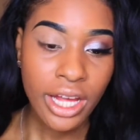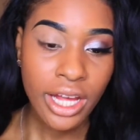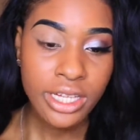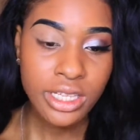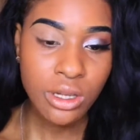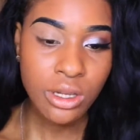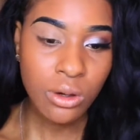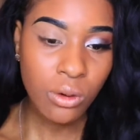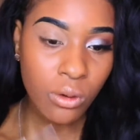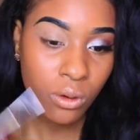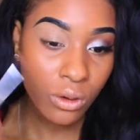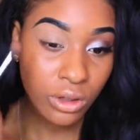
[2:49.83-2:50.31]
it's
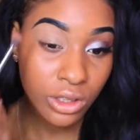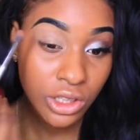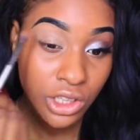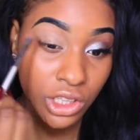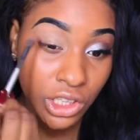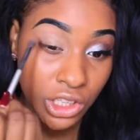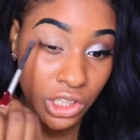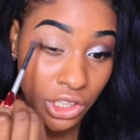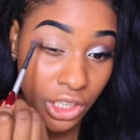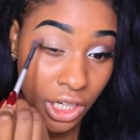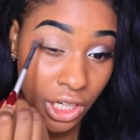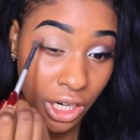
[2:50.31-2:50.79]
an
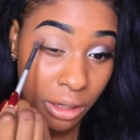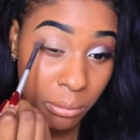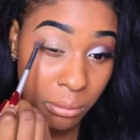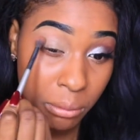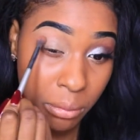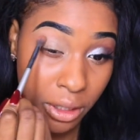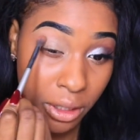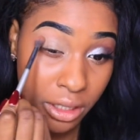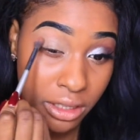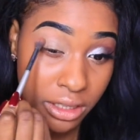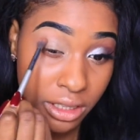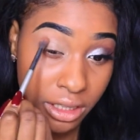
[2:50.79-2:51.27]
orangey shade,
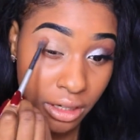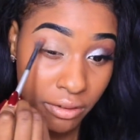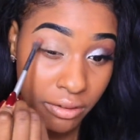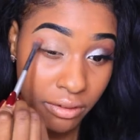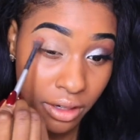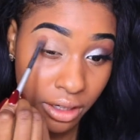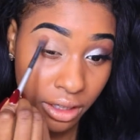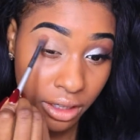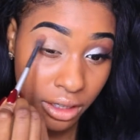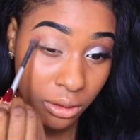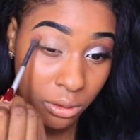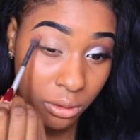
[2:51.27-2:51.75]
but it's
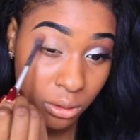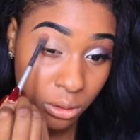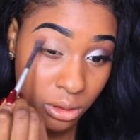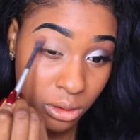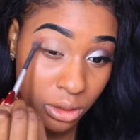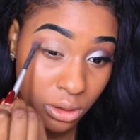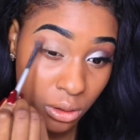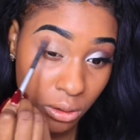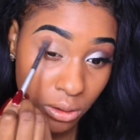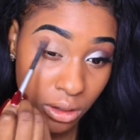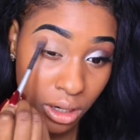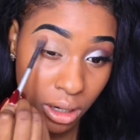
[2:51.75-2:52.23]
definitely cool
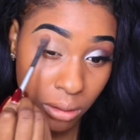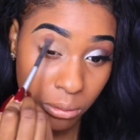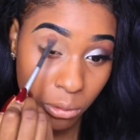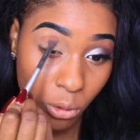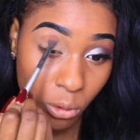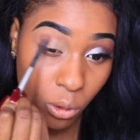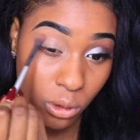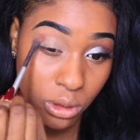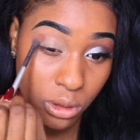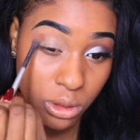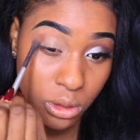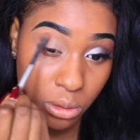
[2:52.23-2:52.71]
tone and I'm
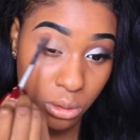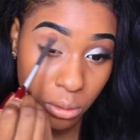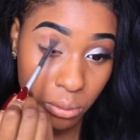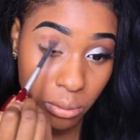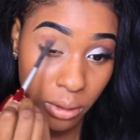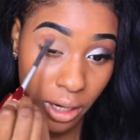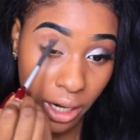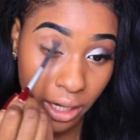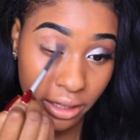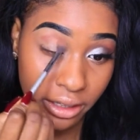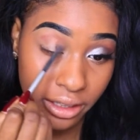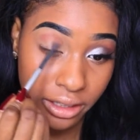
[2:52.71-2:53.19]
going to
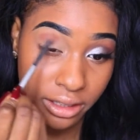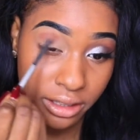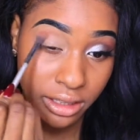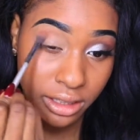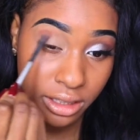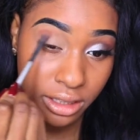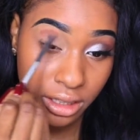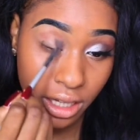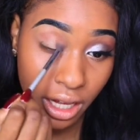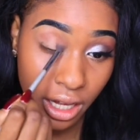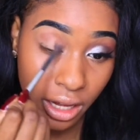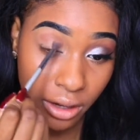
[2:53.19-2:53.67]
apply this
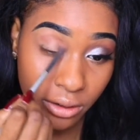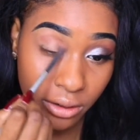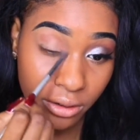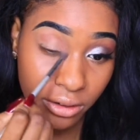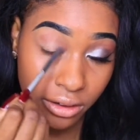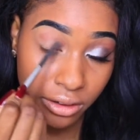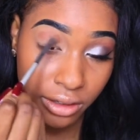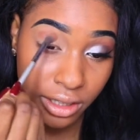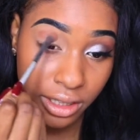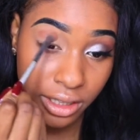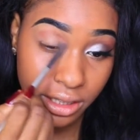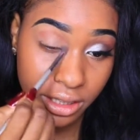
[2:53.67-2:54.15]
to the outer
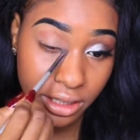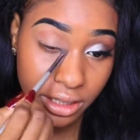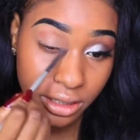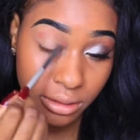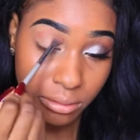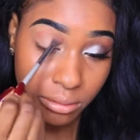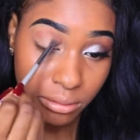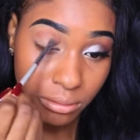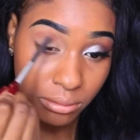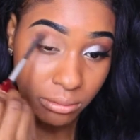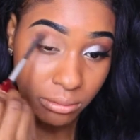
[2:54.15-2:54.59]
crease.